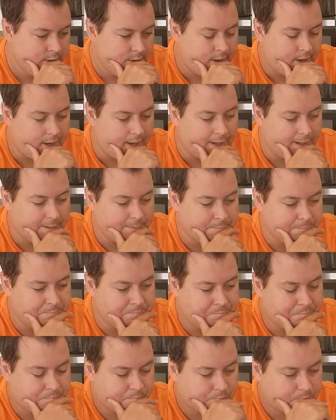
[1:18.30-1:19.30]

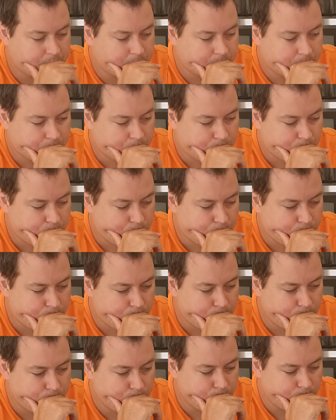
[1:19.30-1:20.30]
Um,
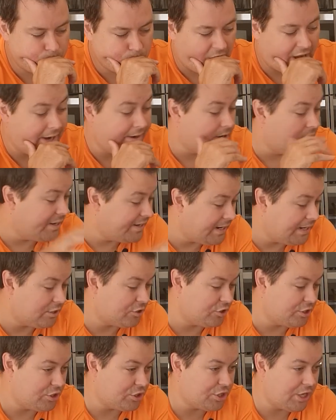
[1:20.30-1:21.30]
and I'd
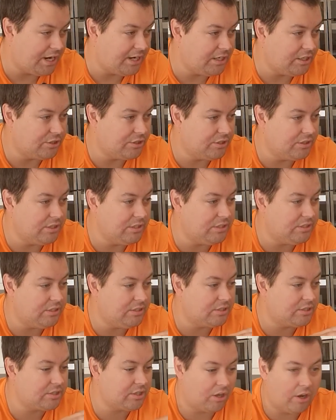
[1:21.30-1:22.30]
actually challenge that this is
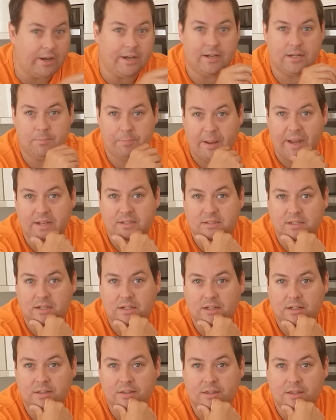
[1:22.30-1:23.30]
slightly better